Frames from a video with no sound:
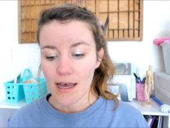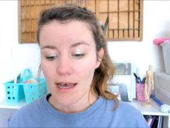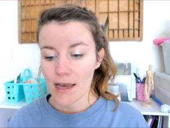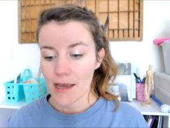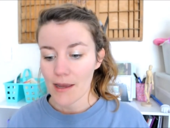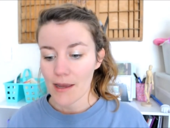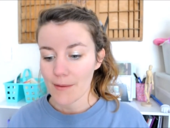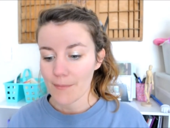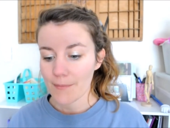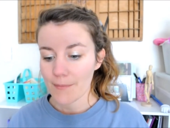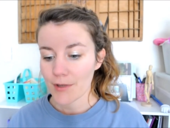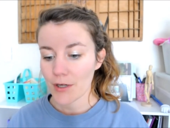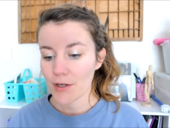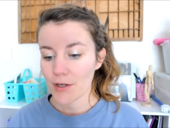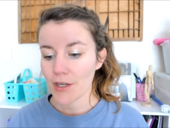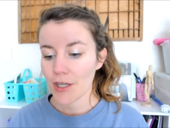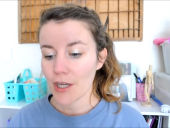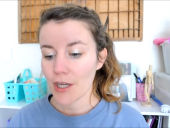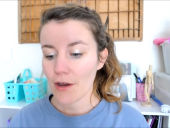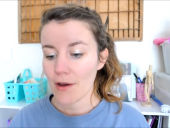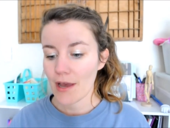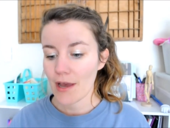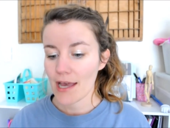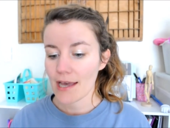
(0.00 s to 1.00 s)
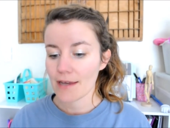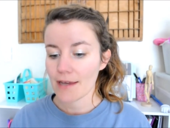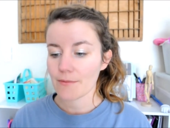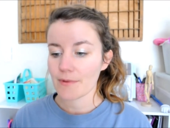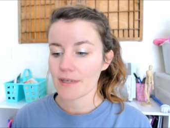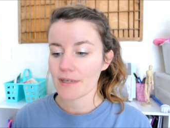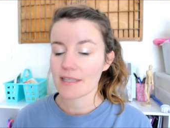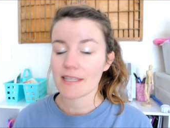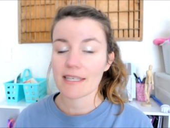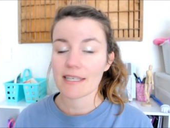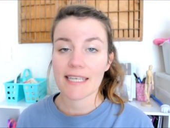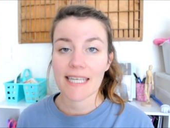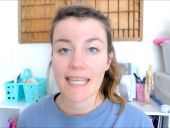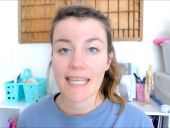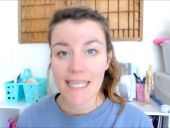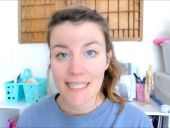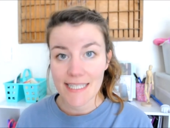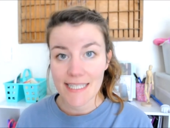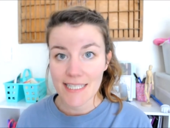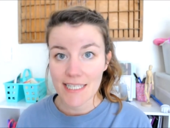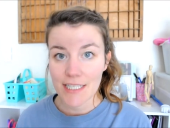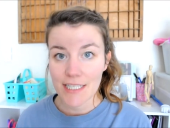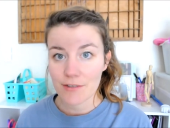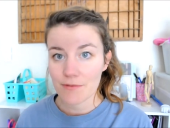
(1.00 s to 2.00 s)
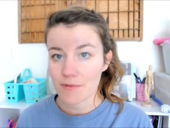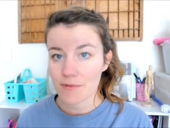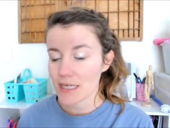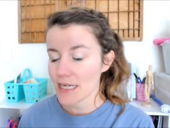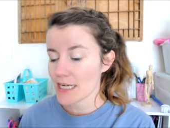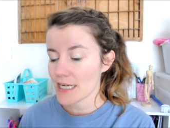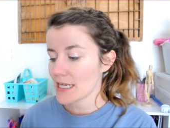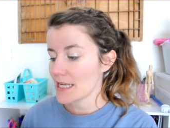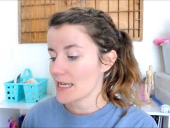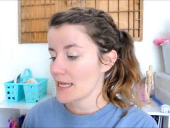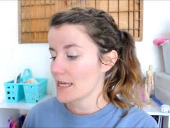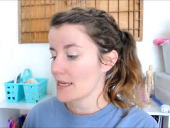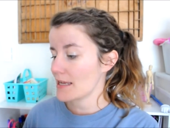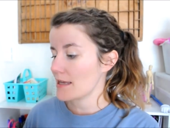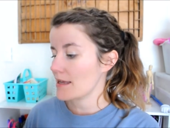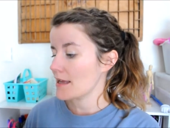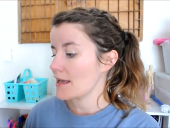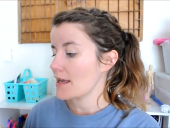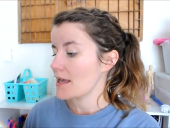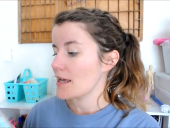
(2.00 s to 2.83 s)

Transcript: I'm going to go ahead with Kinsey's reading.